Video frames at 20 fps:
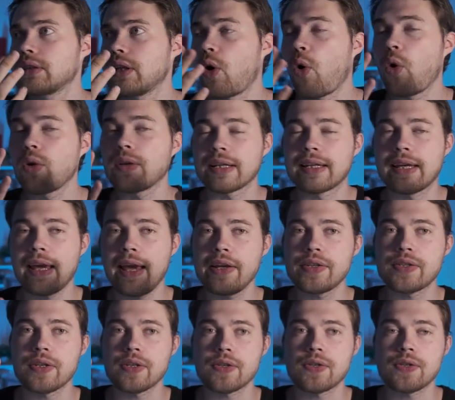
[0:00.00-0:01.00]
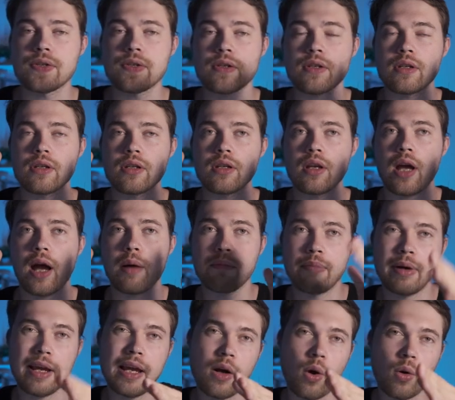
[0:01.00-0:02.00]
all the cases are
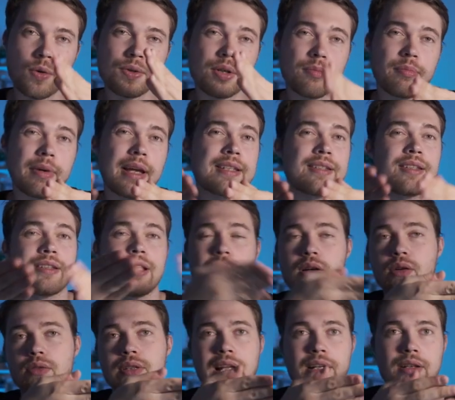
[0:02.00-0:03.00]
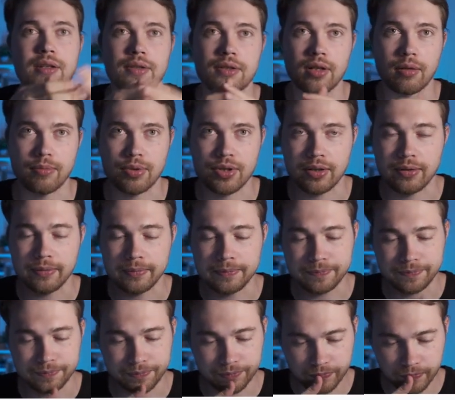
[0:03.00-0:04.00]
also based on that description.
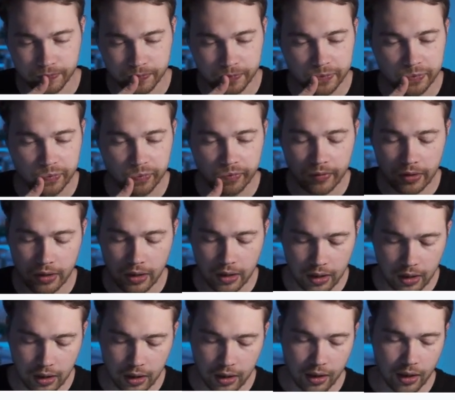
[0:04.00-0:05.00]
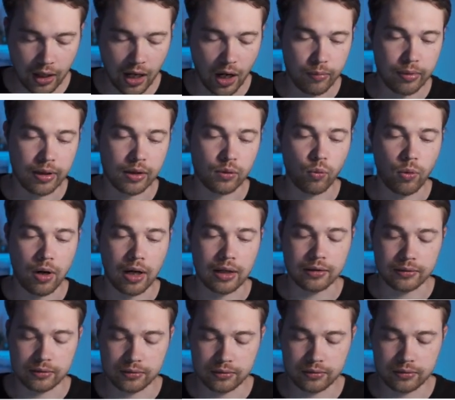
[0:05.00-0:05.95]
How about 1?